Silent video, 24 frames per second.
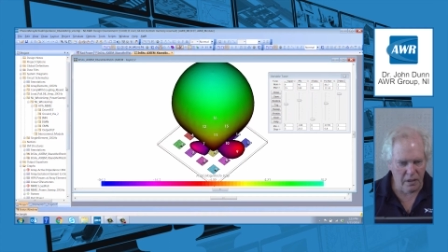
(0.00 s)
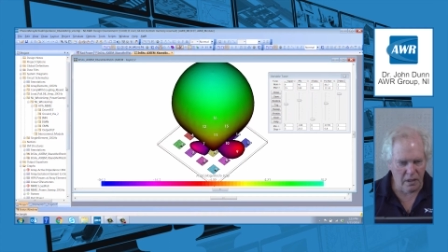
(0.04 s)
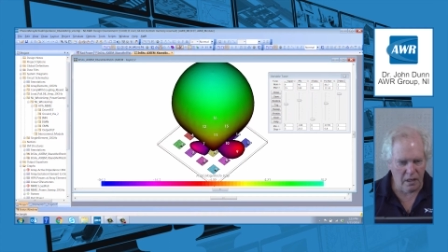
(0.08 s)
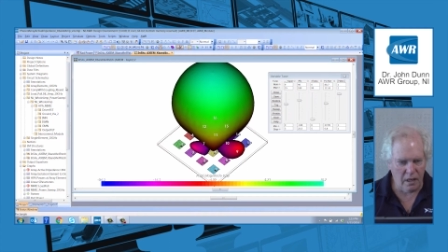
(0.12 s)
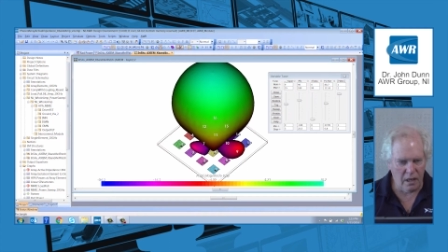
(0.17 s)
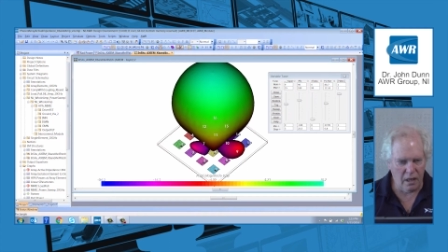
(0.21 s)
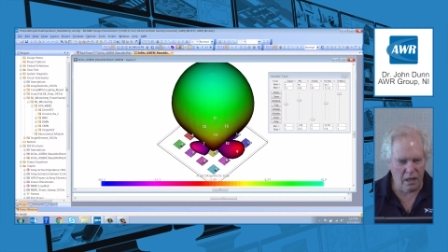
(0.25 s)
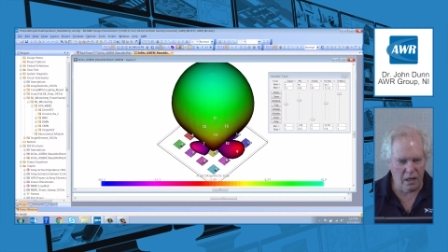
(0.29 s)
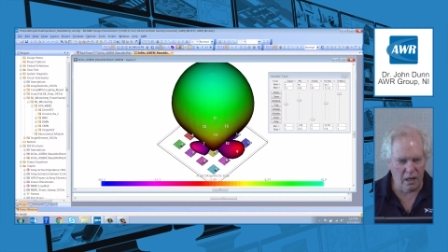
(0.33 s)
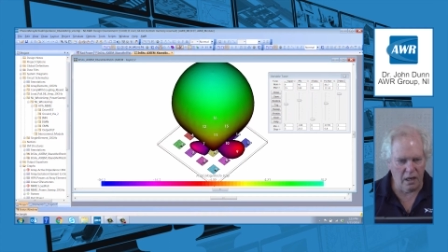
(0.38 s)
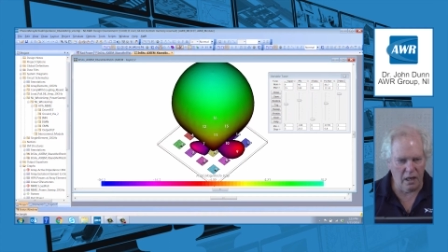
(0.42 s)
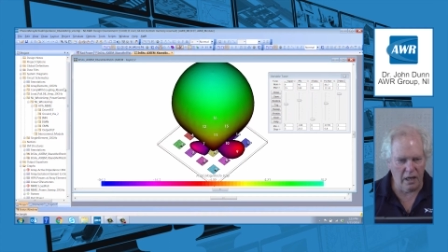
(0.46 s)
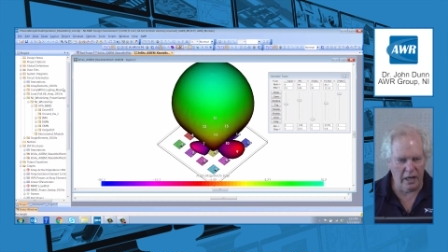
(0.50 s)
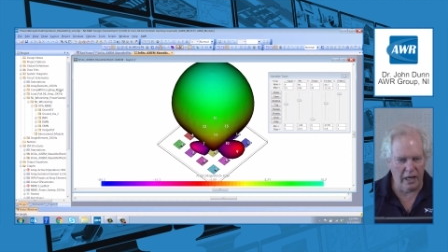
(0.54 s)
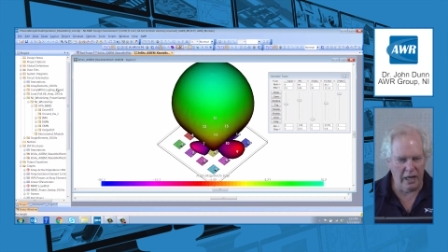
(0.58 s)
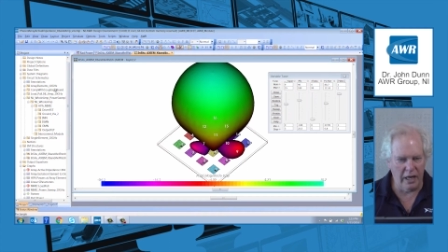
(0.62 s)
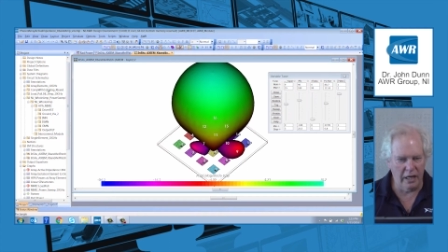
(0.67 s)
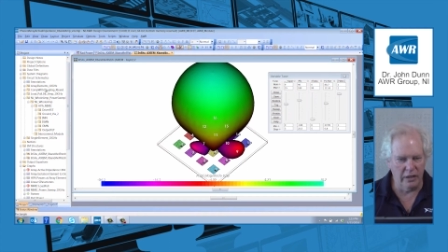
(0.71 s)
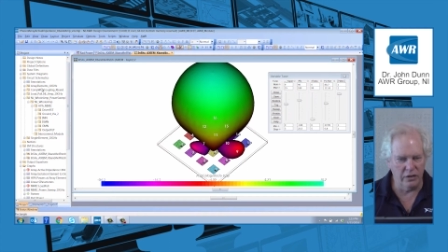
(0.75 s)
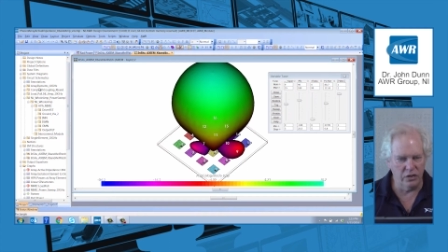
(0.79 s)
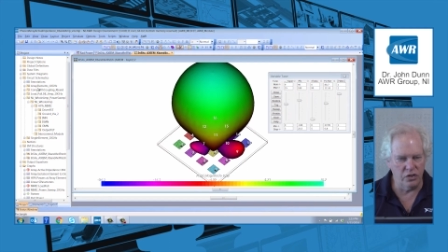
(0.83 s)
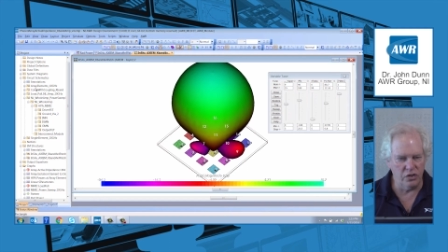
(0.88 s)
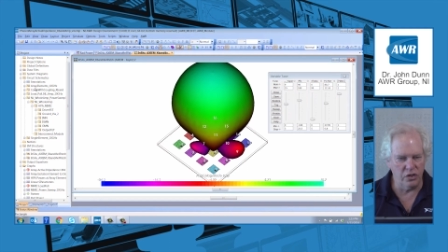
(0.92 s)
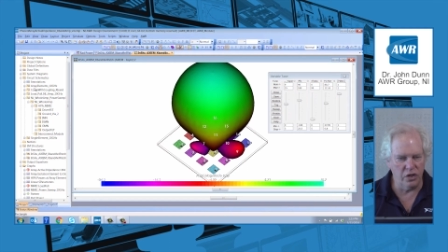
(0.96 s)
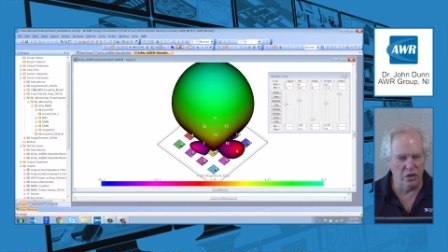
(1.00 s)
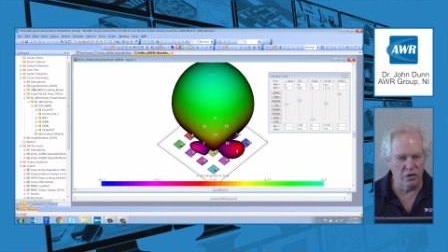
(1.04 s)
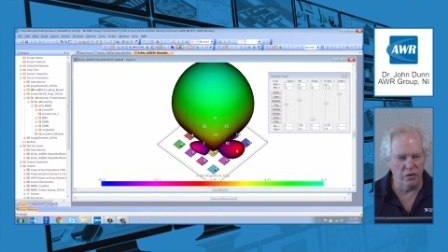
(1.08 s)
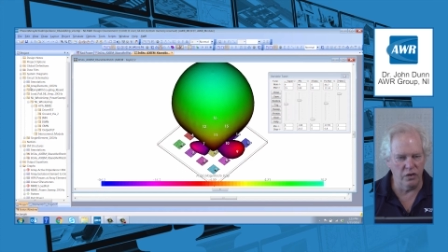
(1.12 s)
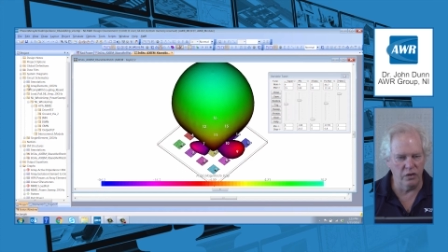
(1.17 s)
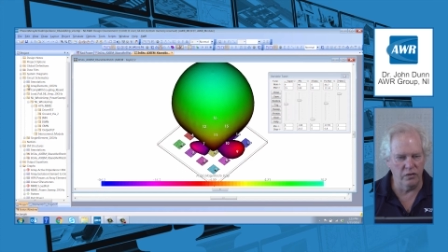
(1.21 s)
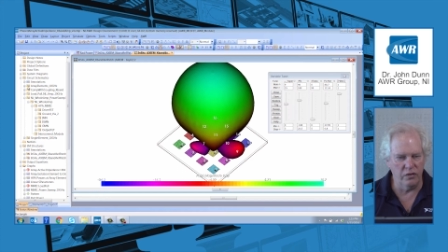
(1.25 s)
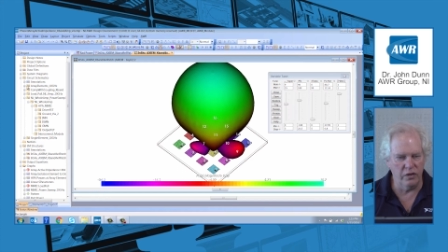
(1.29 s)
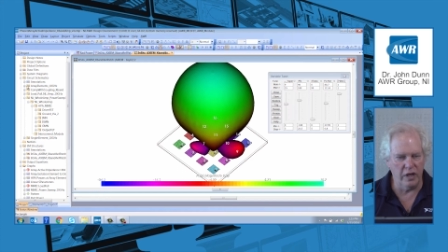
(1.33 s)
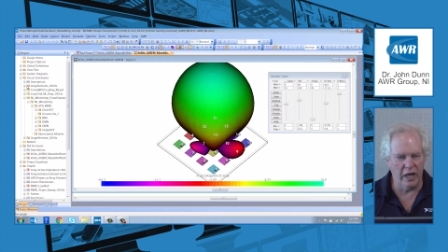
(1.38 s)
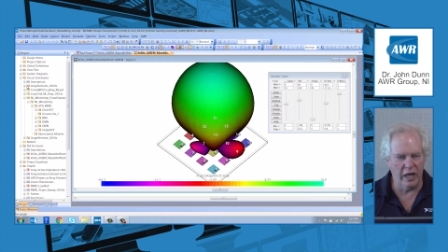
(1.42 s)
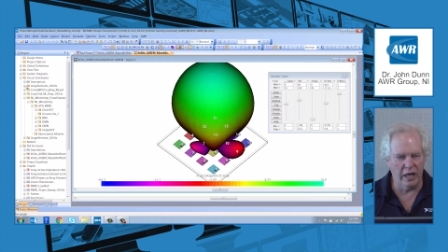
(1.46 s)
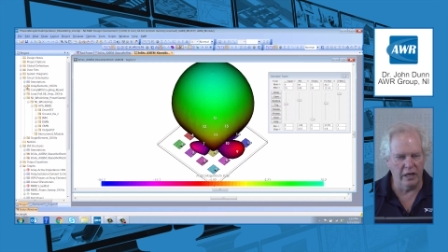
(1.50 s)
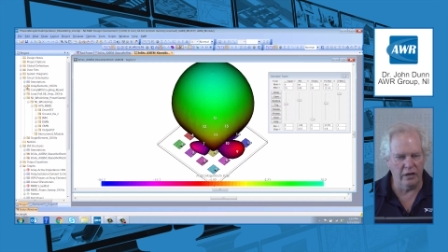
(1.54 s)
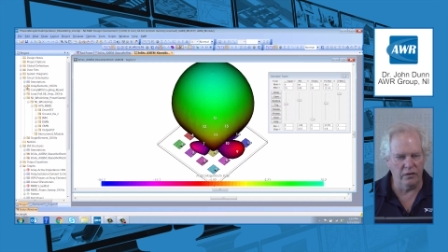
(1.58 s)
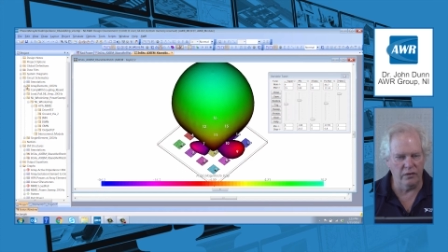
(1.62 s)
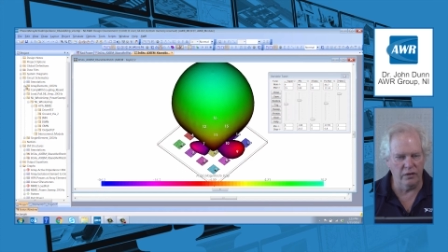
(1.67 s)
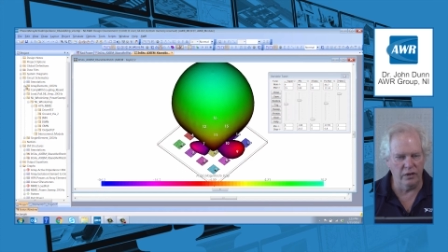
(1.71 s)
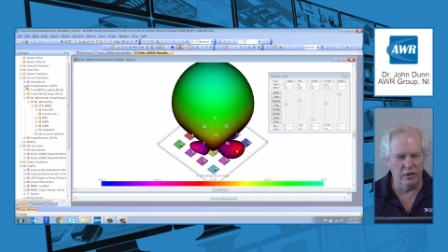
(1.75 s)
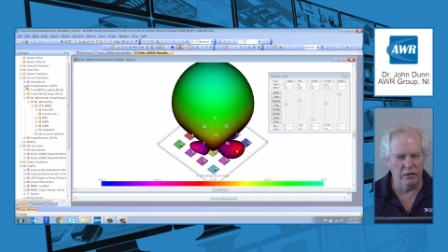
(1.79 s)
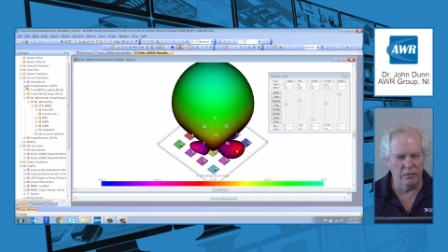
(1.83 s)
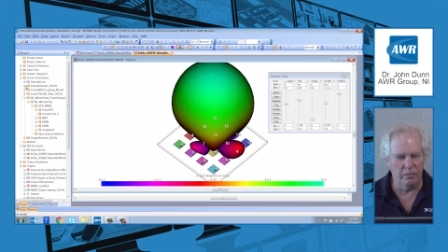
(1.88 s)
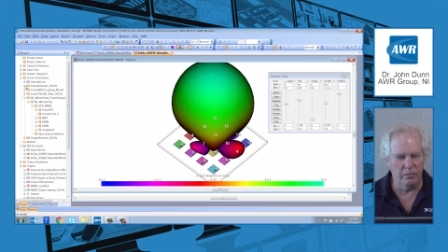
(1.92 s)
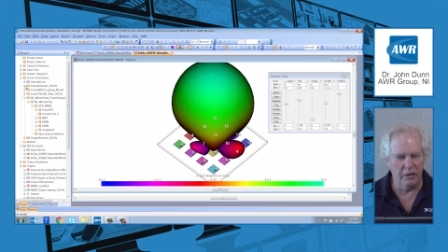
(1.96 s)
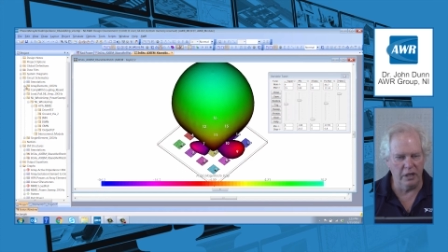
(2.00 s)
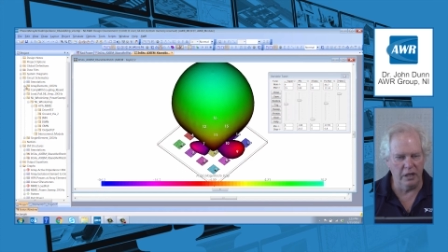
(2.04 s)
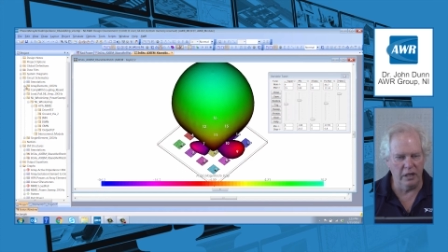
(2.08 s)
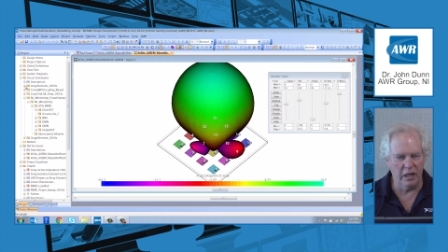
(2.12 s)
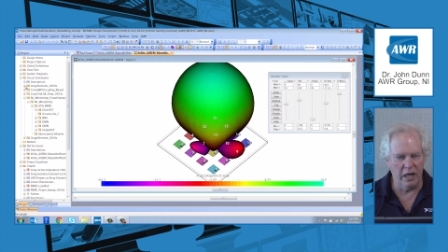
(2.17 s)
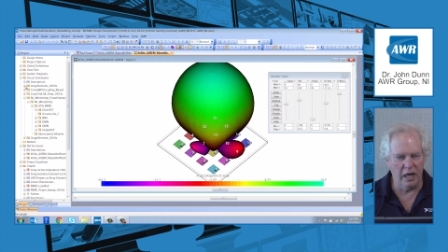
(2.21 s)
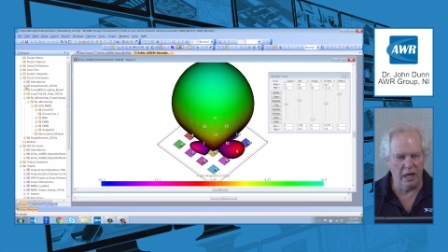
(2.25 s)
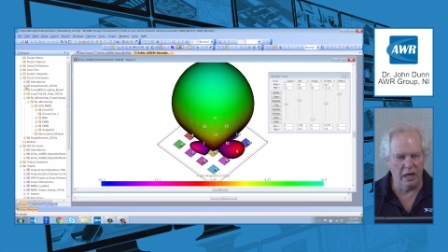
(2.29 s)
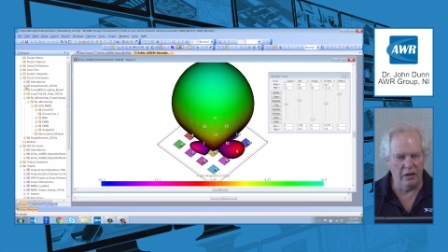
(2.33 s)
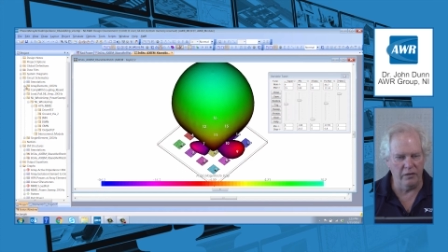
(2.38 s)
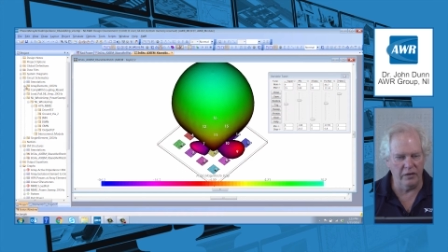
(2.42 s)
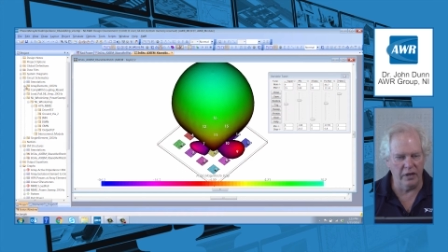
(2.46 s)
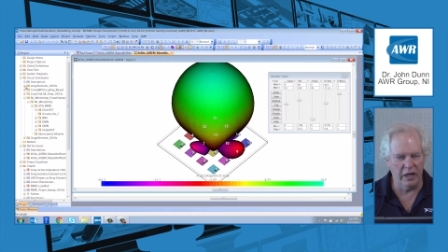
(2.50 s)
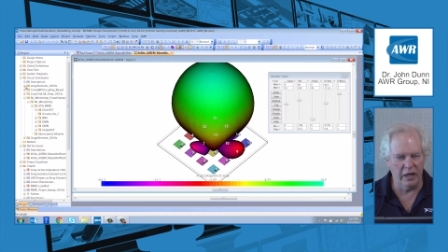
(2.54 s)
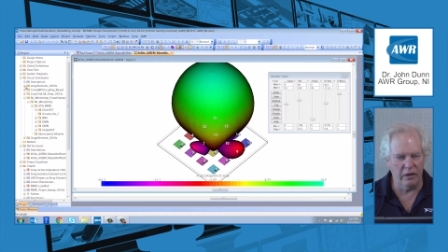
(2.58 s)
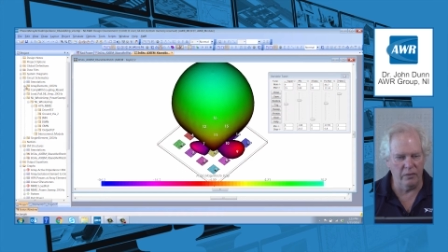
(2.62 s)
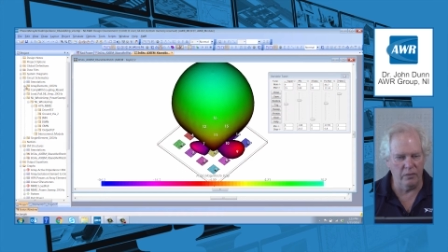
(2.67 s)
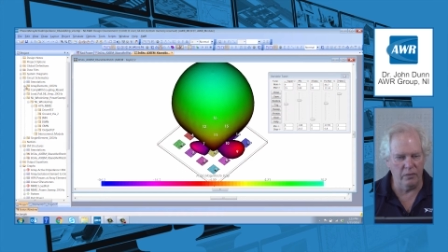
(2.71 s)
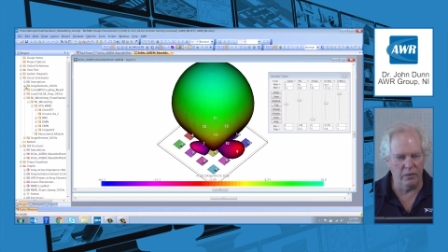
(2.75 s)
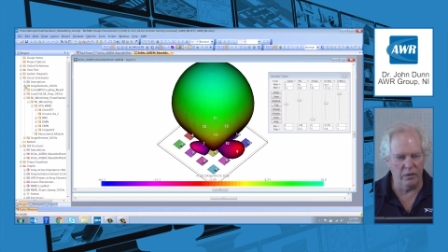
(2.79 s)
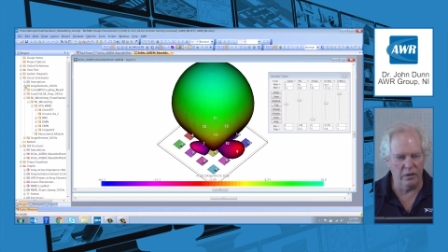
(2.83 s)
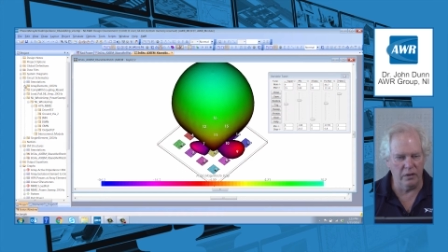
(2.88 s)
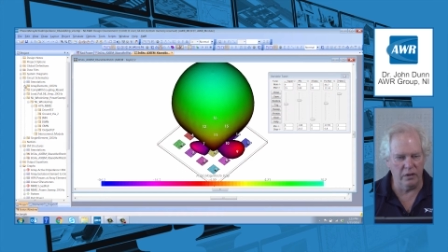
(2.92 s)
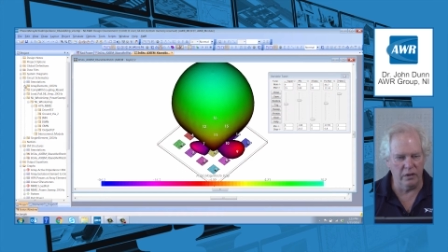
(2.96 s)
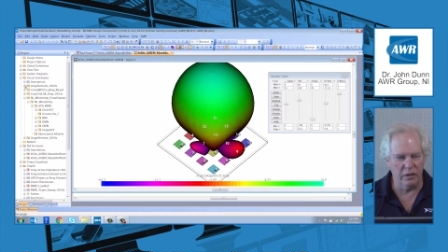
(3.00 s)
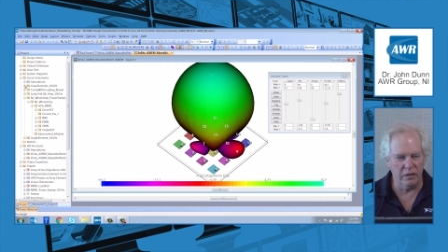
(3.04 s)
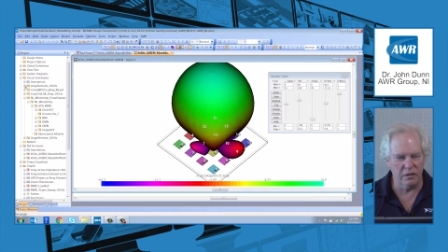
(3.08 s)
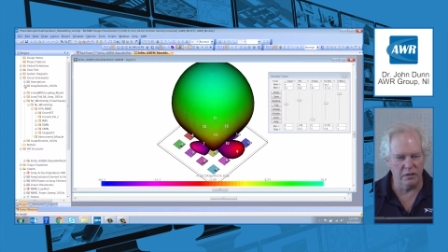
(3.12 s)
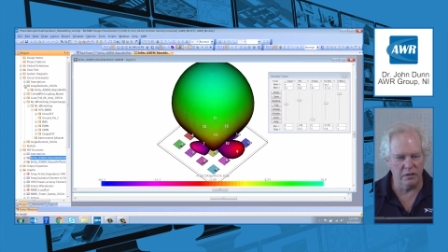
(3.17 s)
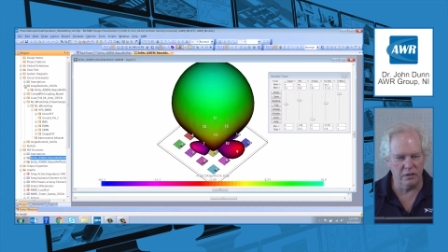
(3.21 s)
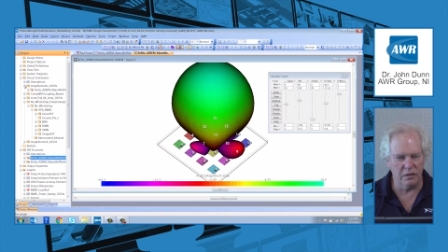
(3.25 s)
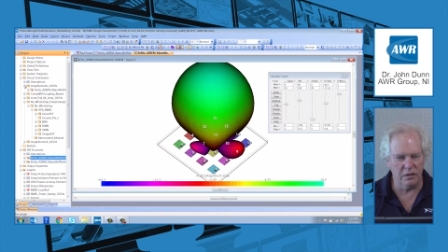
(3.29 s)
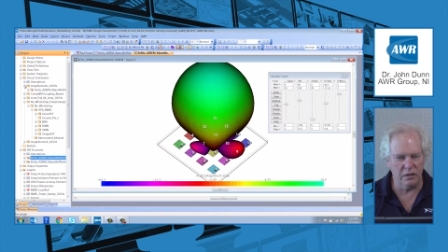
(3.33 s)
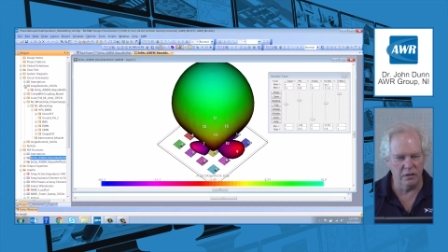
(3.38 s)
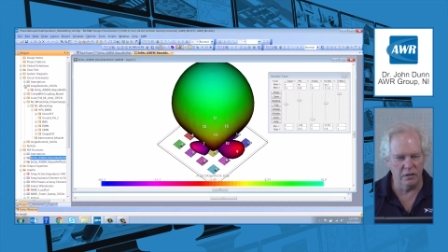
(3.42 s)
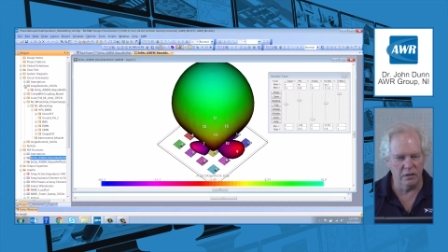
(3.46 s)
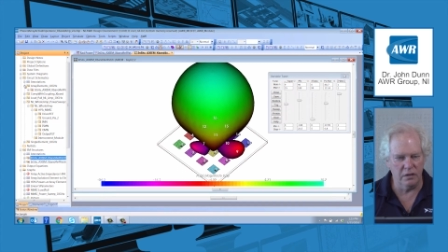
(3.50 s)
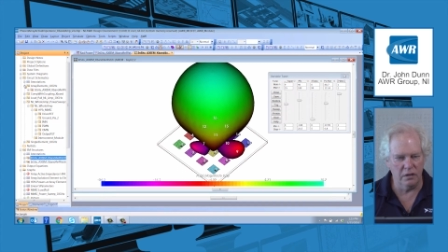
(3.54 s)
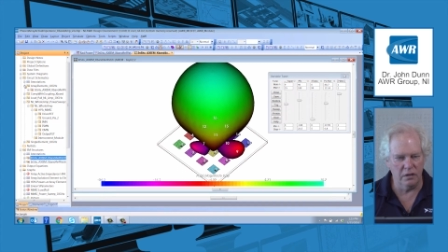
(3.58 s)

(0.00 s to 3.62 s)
uh, and show you that a little bit, how that works.